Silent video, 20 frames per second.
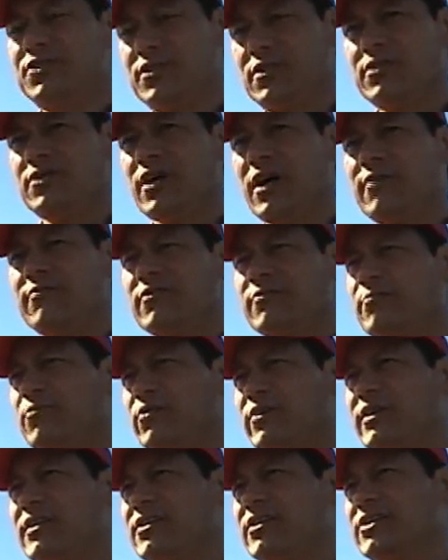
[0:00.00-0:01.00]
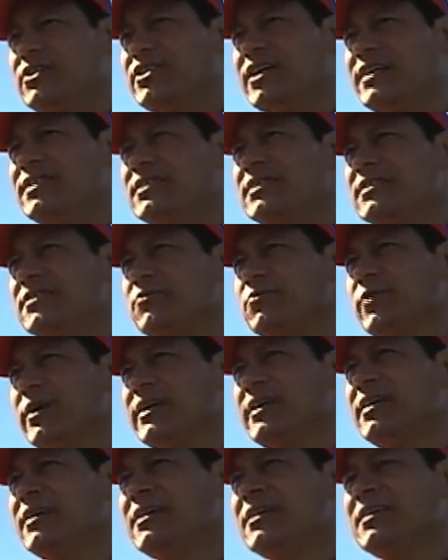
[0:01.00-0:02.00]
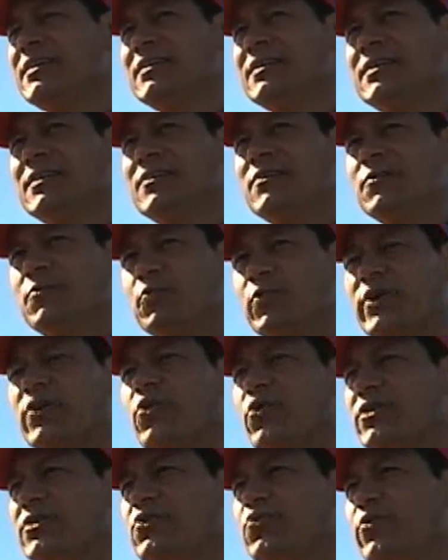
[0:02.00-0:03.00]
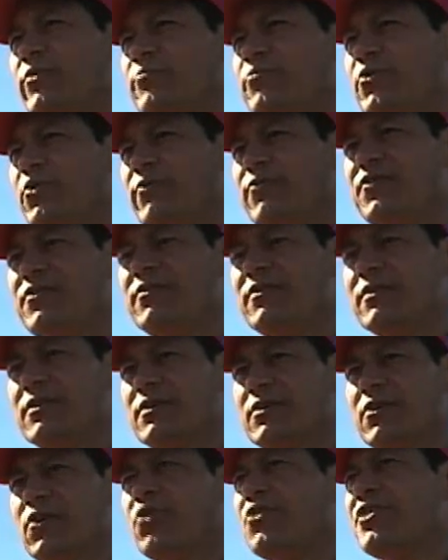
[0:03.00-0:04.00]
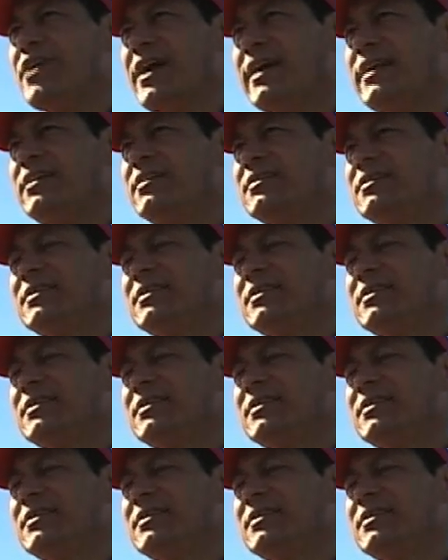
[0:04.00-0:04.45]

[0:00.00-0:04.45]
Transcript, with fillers: job of putting their chances away. Uh, we're going to improve on that.